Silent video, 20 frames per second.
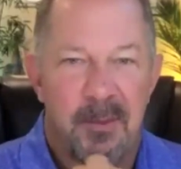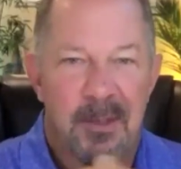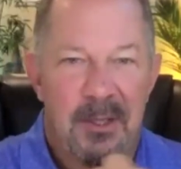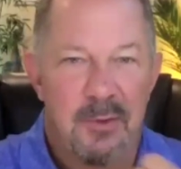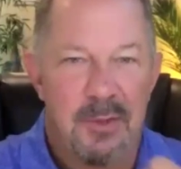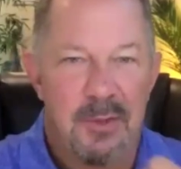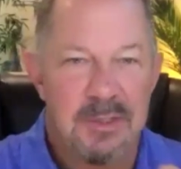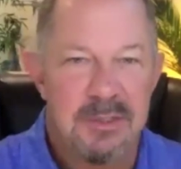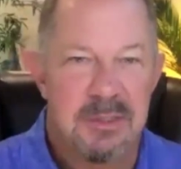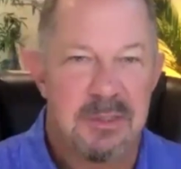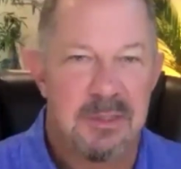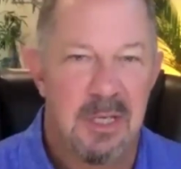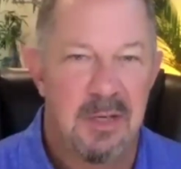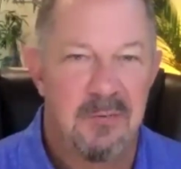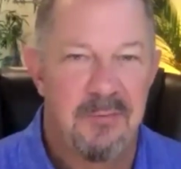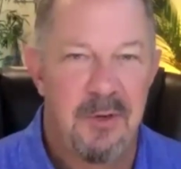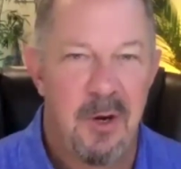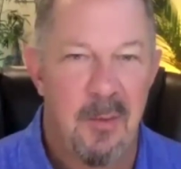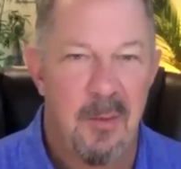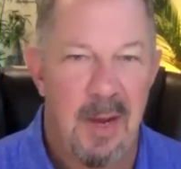Chris? If
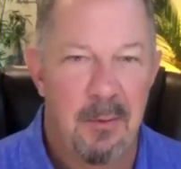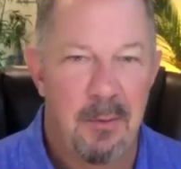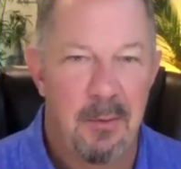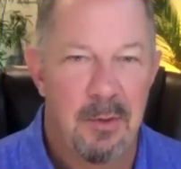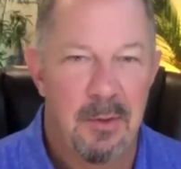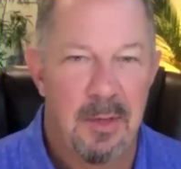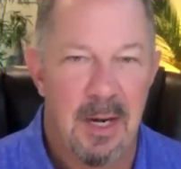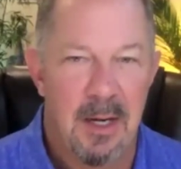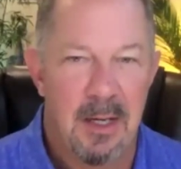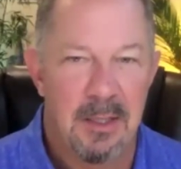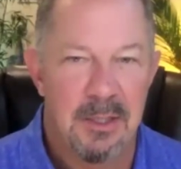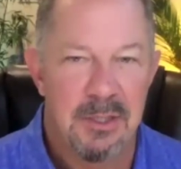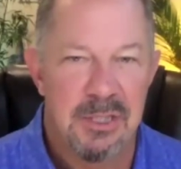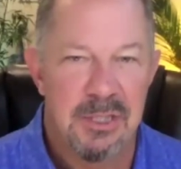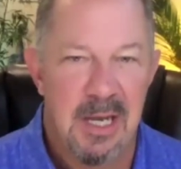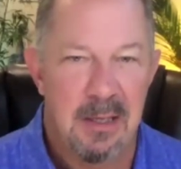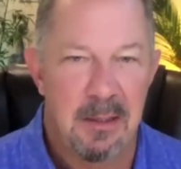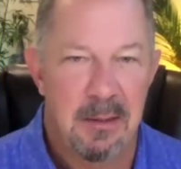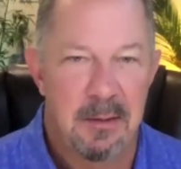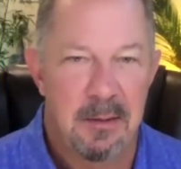you don't mind, you and I are going to
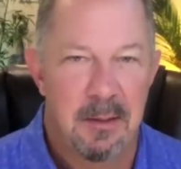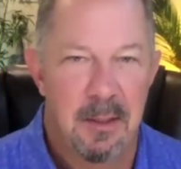chat.